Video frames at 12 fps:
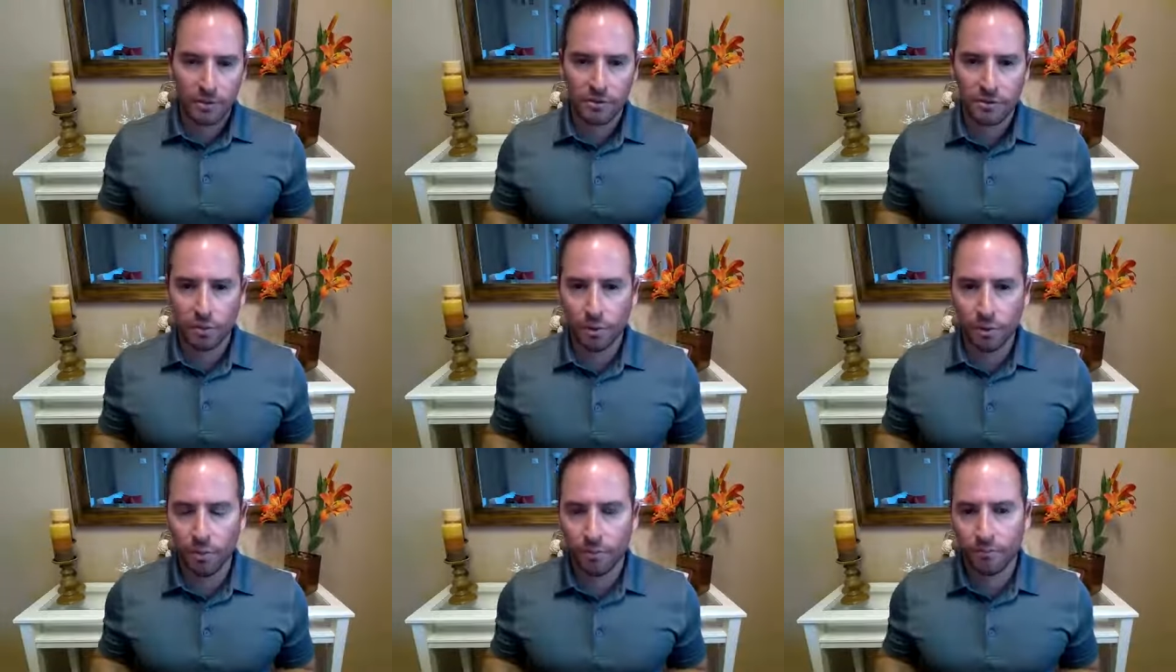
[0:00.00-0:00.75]

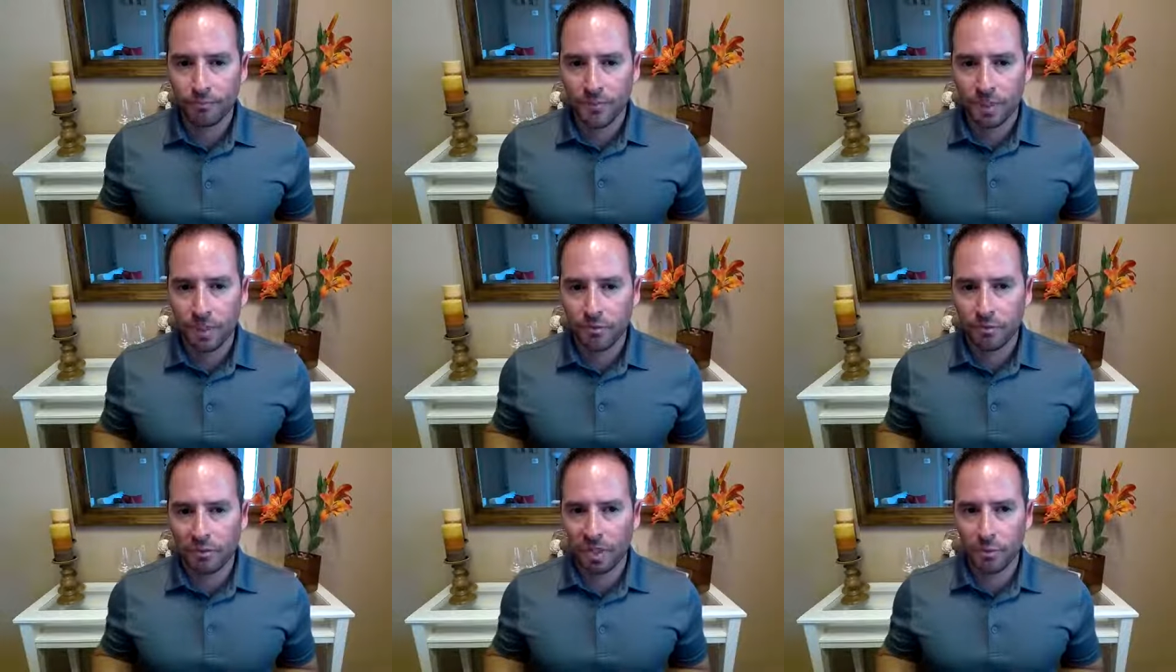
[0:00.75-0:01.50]
So at the
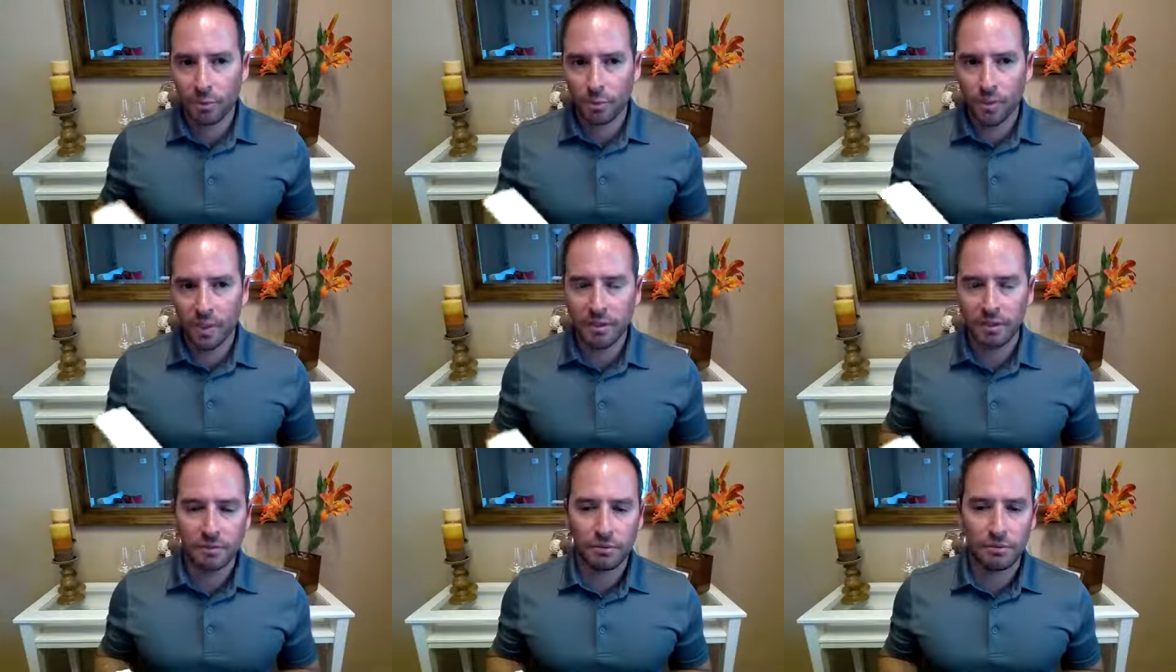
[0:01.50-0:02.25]
time we are
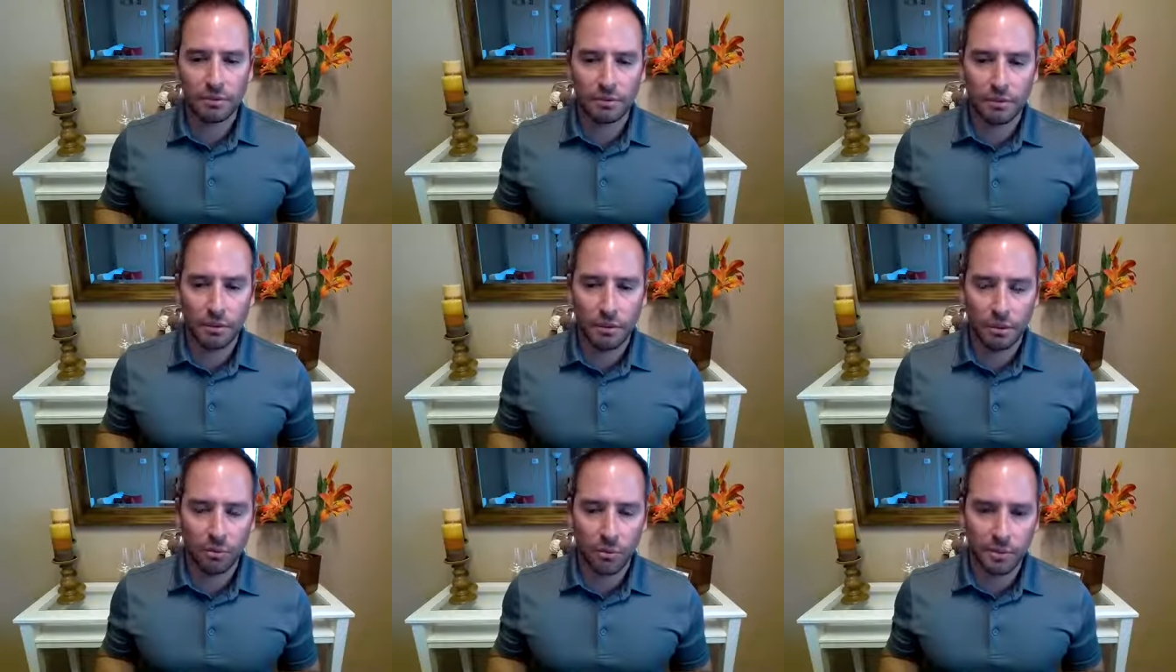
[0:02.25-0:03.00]
reading
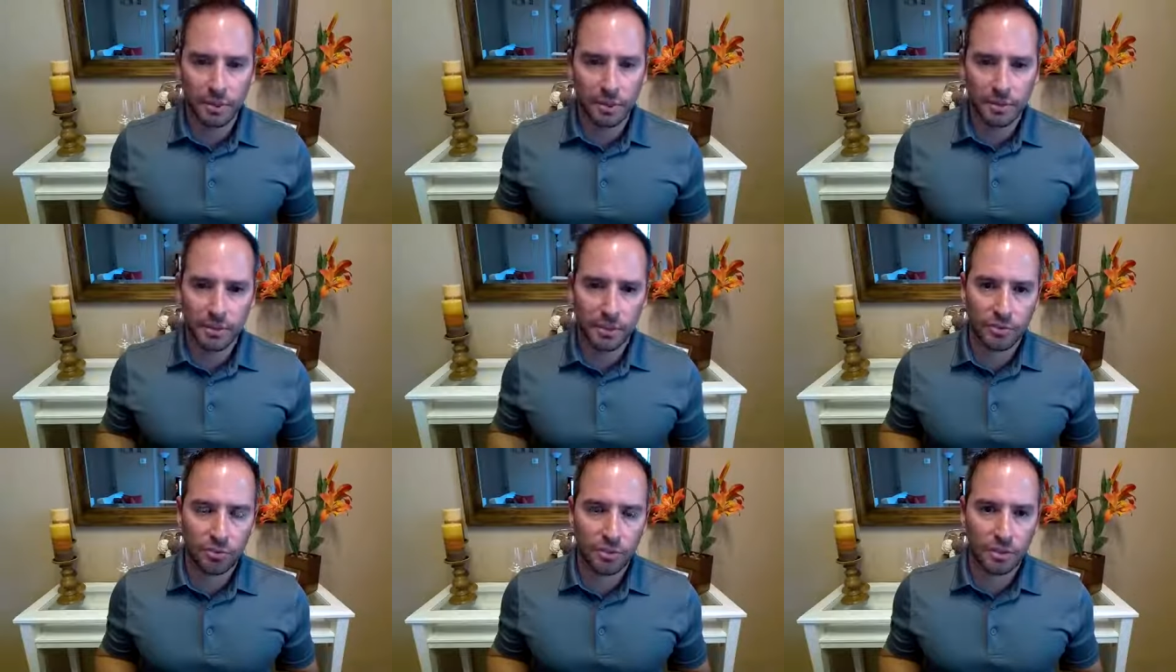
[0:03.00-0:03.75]
uh, of
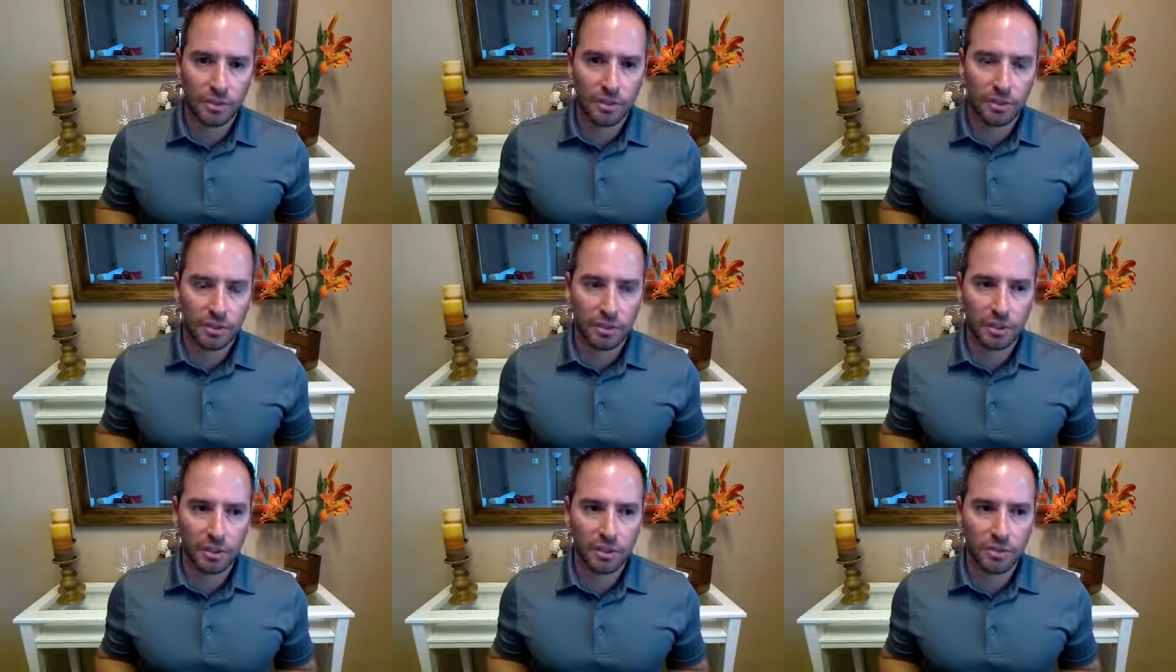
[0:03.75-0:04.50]
Kardec's work,
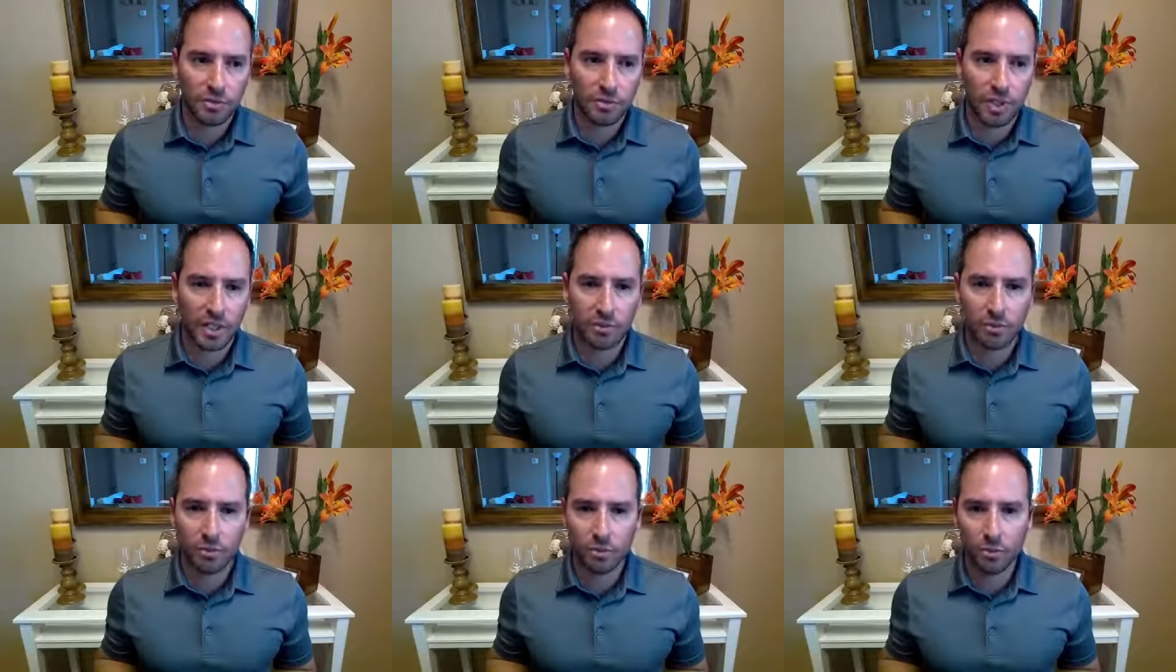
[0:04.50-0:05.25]
I tried
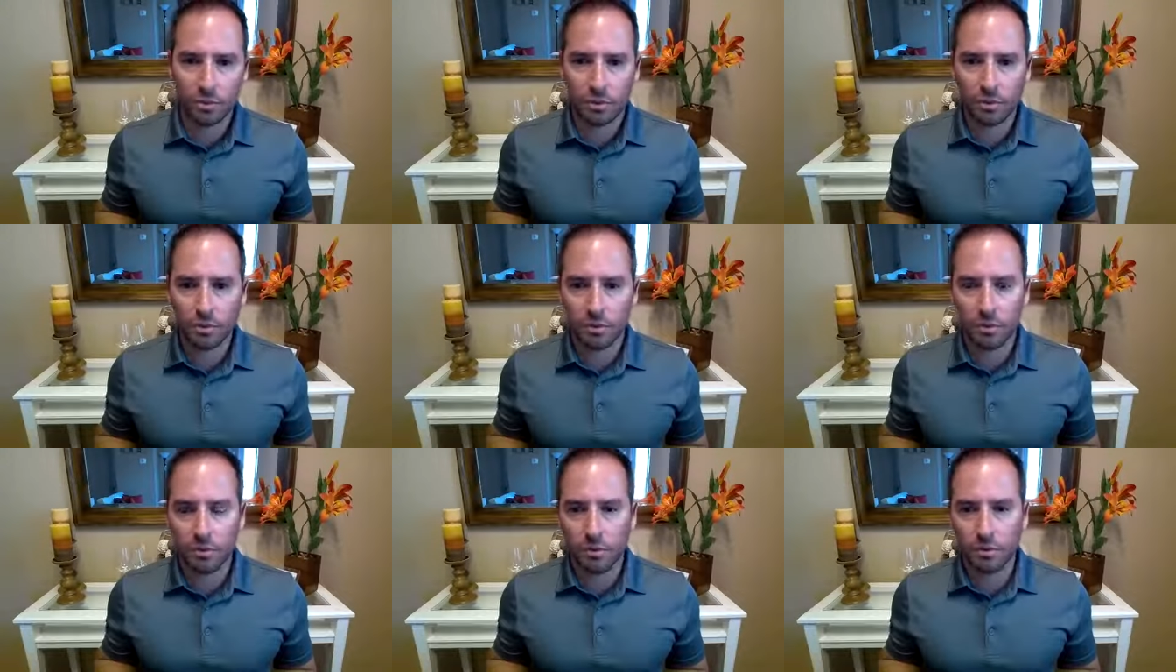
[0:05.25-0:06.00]
to
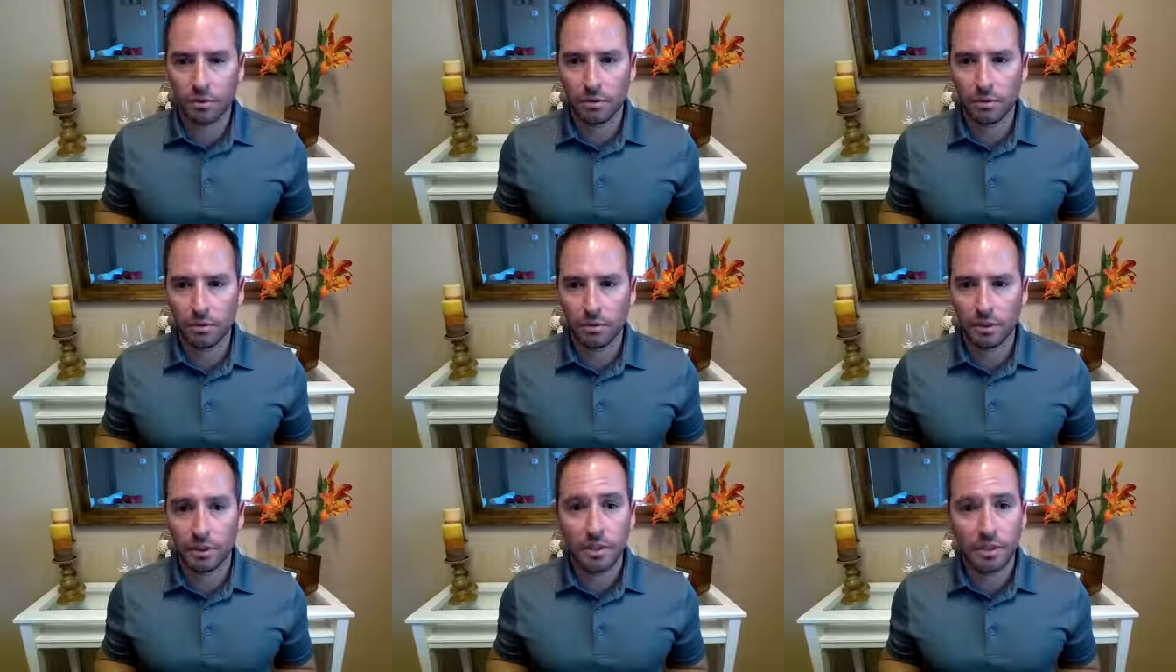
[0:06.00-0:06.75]

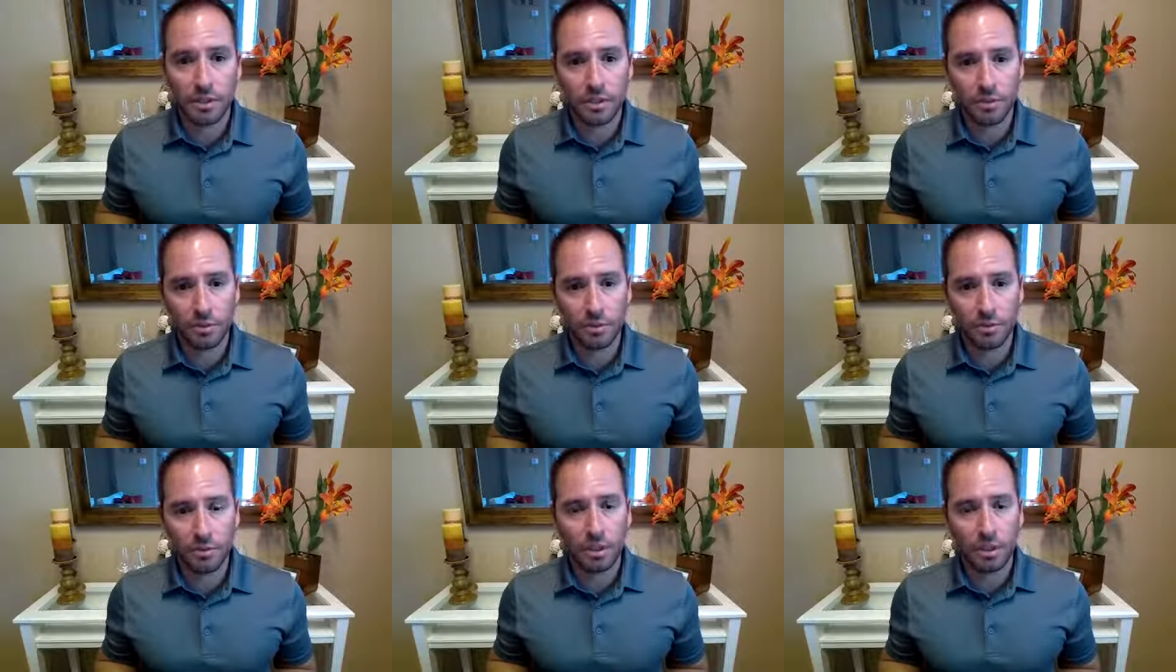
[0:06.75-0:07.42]
encourage you